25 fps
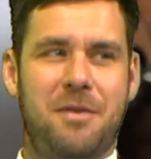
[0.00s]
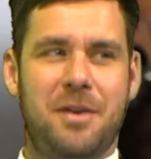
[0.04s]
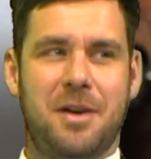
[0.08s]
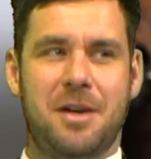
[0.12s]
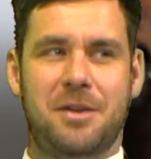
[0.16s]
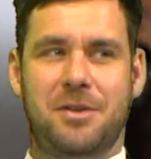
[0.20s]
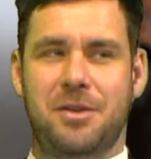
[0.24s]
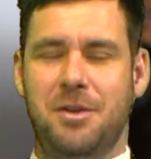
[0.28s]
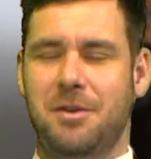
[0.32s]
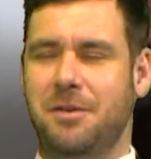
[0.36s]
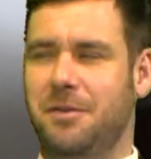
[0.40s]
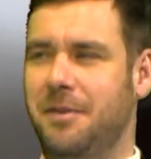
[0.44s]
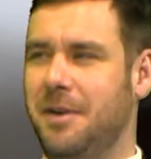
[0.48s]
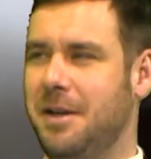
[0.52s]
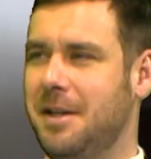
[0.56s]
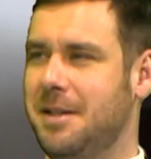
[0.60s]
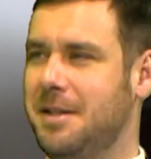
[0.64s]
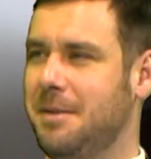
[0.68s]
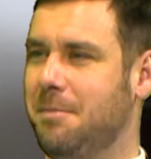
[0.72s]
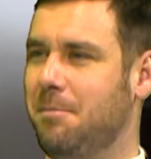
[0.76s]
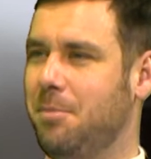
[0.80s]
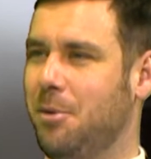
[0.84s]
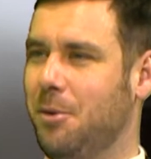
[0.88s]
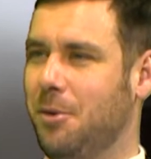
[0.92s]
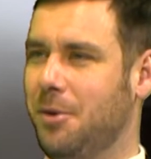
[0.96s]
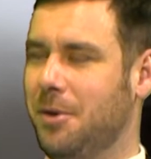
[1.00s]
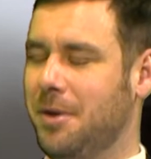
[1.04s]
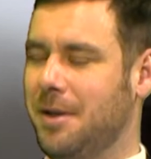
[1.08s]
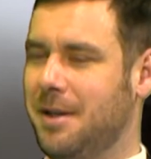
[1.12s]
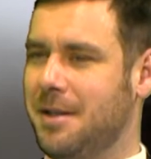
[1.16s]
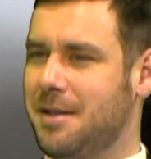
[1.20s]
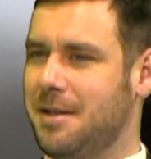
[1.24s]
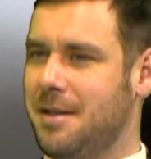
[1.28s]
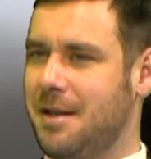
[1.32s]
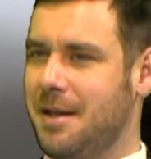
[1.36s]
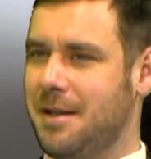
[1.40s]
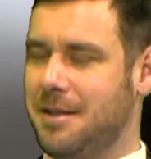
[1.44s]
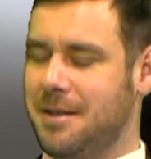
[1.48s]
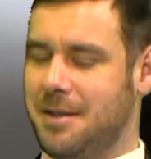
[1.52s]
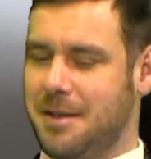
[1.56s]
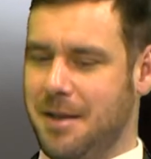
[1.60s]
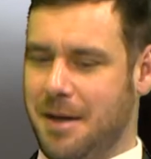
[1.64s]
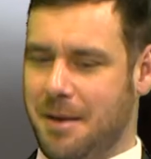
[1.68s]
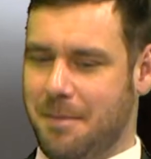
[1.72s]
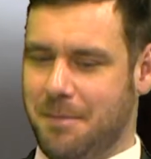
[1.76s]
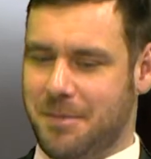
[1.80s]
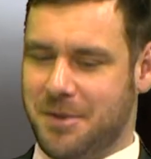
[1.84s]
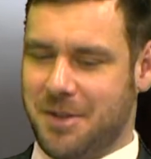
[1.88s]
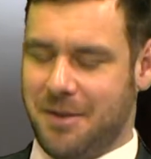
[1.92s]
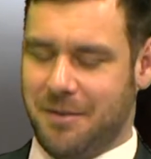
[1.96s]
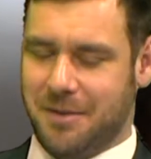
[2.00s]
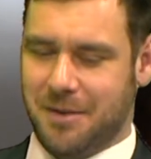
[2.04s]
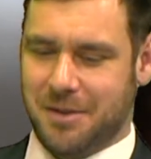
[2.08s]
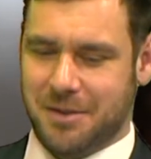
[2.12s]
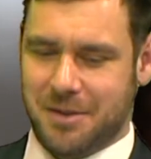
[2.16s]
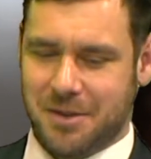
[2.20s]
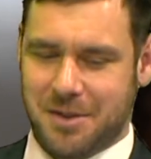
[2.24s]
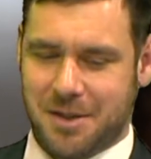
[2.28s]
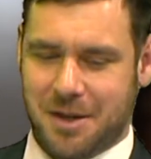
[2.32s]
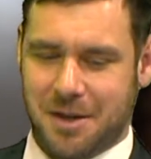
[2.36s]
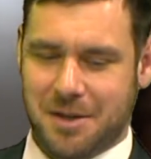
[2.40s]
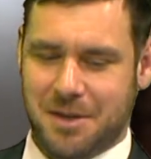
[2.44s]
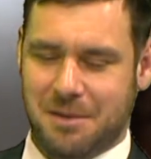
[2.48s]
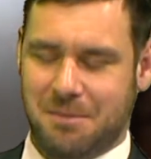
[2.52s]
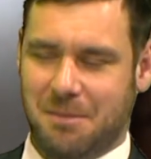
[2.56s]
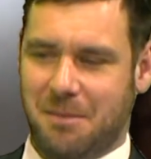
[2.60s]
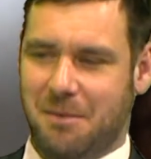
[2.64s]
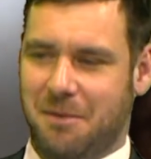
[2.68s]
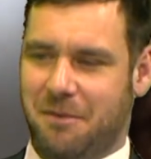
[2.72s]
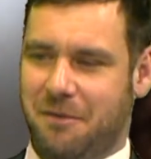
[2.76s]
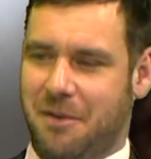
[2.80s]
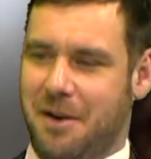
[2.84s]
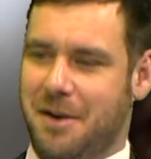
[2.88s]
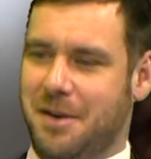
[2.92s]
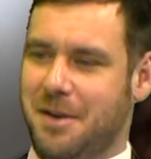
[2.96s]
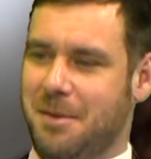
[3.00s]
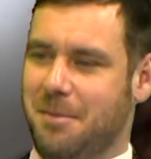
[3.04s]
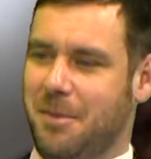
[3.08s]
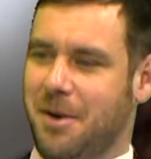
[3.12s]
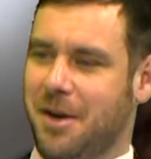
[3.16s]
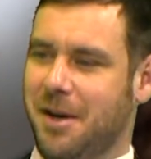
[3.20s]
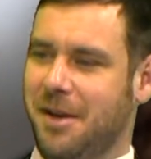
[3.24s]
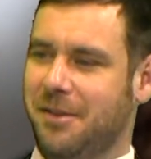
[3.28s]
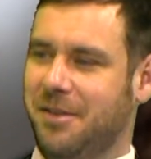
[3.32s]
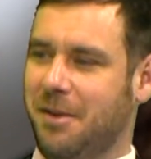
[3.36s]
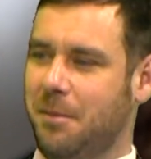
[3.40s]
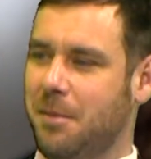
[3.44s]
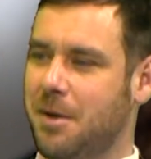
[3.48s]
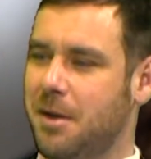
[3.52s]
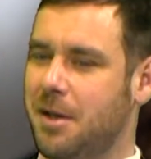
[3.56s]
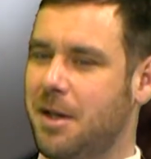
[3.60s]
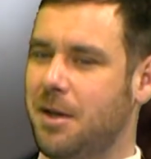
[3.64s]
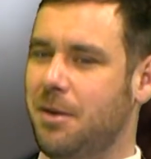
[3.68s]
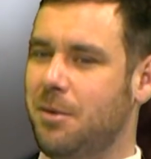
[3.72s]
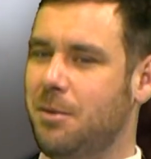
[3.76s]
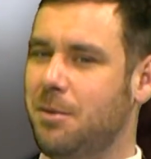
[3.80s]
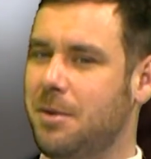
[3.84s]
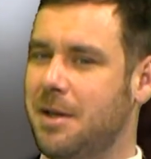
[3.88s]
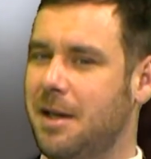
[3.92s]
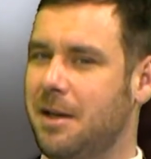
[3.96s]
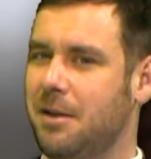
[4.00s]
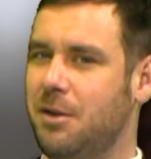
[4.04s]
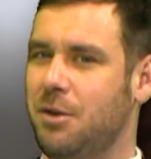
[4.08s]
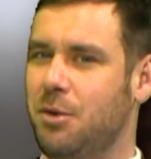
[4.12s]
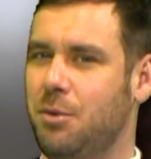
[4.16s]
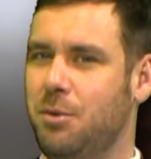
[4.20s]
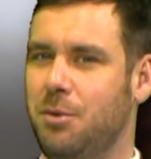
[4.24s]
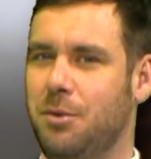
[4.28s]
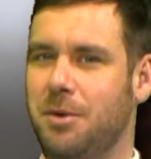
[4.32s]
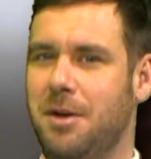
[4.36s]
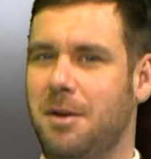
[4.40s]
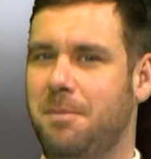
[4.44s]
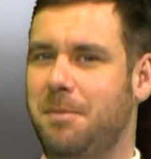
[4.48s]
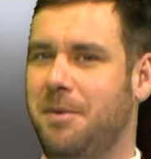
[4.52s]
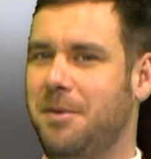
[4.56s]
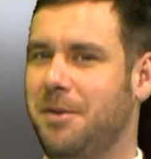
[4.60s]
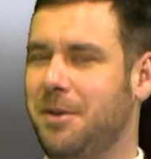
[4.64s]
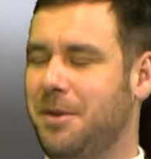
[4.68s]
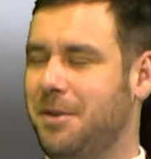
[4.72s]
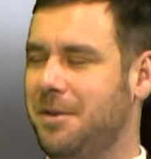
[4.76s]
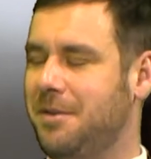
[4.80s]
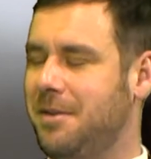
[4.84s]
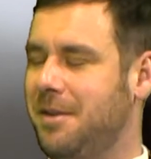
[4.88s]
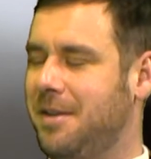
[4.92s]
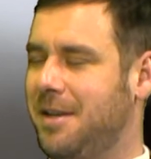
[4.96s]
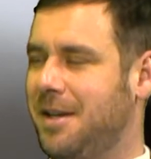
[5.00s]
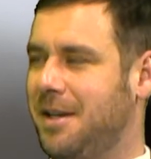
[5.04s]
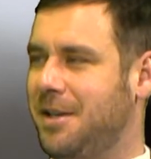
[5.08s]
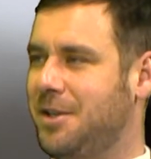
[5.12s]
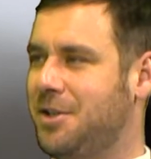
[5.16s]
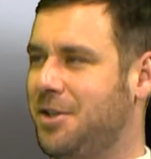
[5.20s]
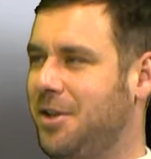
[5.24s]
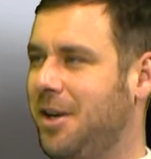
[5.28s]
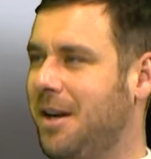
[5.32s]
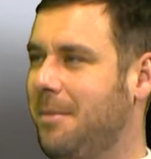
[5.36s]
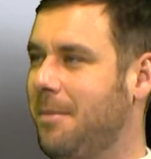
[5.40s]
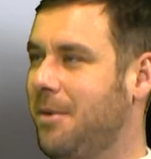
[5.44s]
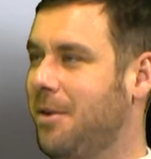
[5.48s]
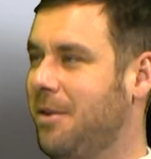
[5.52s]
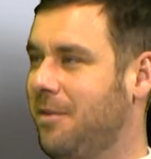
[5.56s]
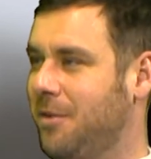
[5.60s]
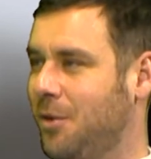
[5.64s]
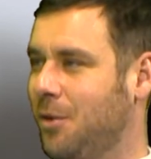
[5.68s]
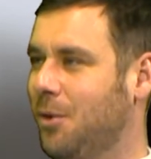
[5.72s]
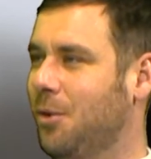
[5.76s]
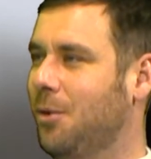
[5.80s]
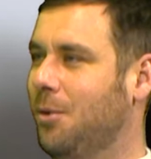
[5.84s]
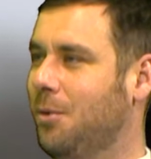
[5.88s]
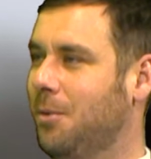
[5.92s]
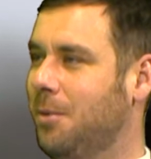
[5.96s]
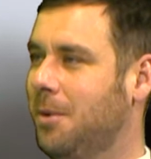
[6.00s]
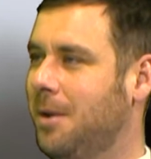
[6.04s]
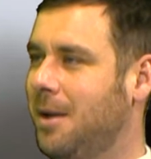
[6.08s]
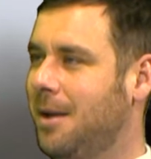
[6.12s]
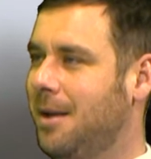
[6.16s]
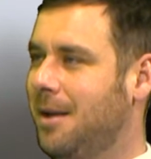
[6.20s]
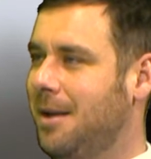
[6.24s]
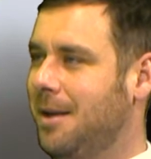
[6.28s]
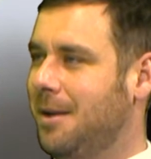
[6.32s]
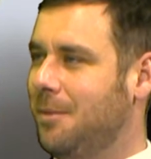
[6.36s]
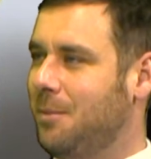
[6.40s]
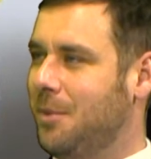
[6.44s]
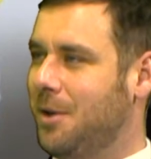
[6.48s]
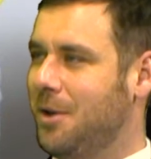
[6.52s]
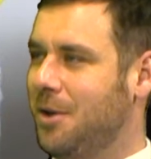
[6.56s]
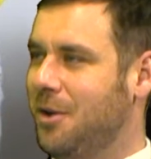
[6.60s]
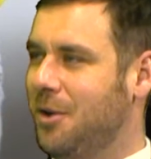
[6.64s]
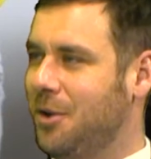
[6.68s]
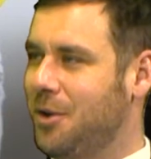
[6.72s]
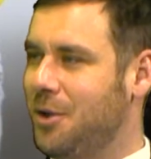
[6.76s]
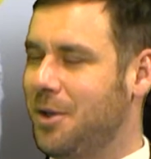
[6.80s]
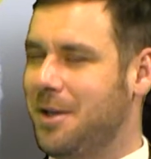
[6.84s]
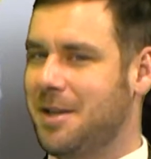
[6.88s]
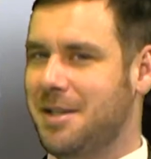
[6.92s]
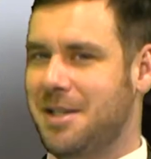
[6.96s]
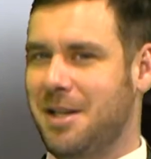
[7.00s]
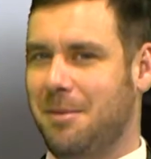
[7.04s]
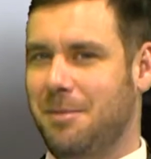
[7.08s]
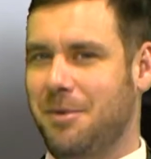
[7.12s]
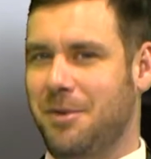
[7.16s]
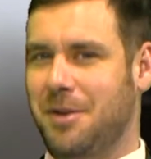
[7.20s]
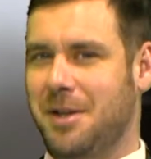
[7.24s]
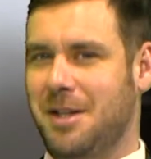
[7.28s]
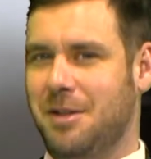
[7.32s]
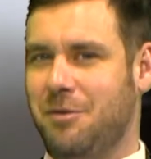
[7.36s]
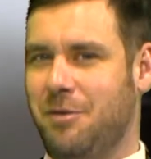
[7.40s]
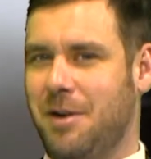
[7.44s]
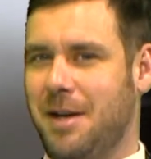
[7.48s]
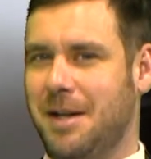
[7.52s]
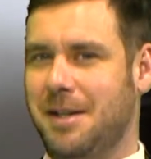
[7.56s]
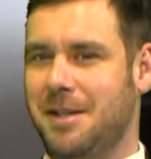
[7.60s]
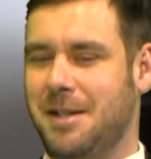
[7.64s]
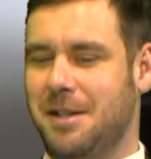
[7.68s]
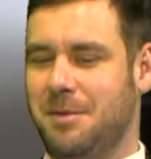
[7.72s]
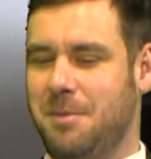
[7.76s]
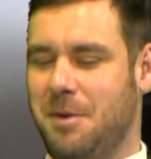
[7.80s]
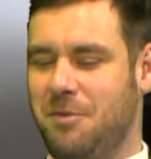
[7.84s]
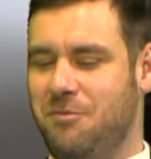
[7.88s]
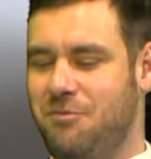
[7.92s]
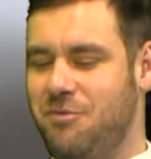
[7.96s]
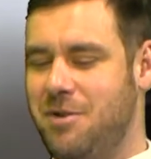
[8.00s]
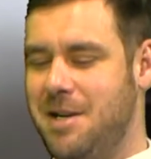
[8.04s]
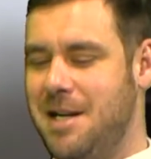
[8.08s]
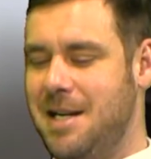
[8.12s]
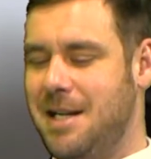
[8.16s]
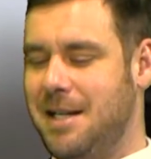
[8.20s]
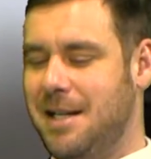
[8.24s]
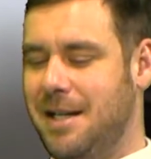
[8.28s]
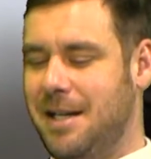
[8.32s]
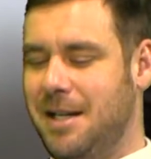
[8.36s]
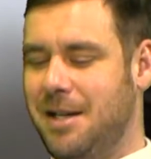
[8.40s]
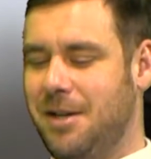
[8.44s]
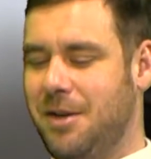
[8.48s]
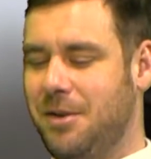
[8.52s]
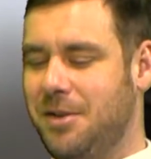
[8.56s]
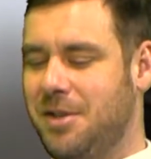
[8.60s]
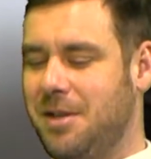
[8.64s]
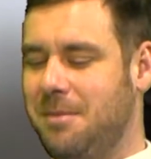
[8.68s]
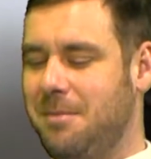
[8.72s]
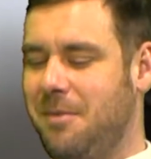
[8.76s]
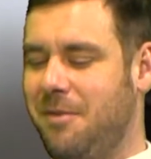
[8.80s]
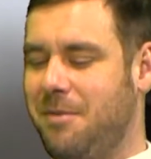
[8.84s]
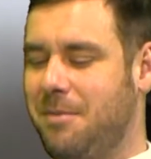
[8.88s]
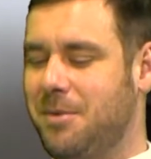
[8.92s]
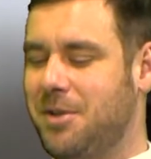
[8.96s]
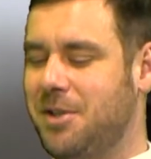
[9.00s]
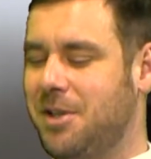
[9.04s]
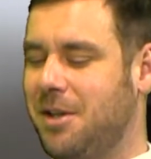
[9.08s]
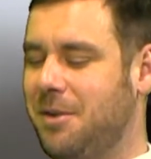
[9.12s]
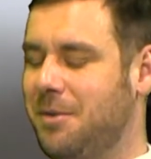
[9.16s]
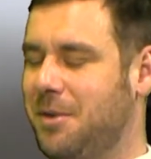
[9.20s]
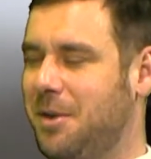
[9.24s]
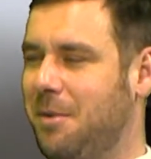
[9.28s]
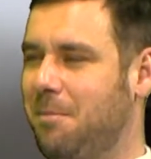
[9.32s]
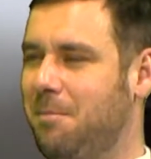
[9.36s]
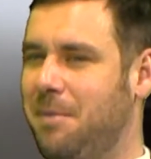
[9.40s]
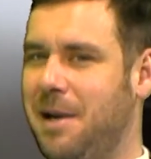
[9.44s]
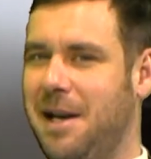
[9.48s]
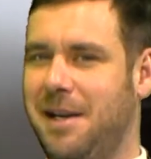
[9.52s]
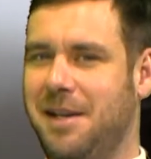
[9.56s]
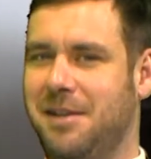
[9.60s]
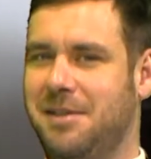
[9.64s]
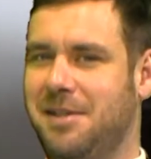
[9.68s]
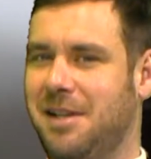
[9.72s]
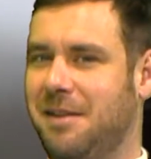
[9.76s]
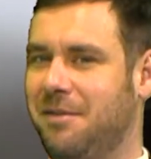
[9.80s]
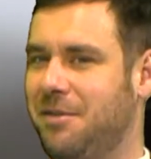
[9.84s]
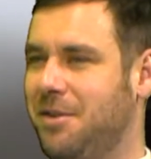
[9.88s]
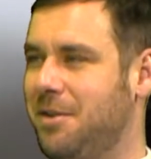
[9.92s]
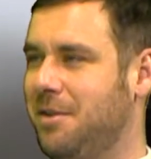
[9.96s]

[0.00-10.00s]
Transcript: thing I do think is important is that, something I was discussing with a friend of mine, is that we can all get caught up in the excitement of it all when looking at some of these races, when really, you know, some of them are so competitive.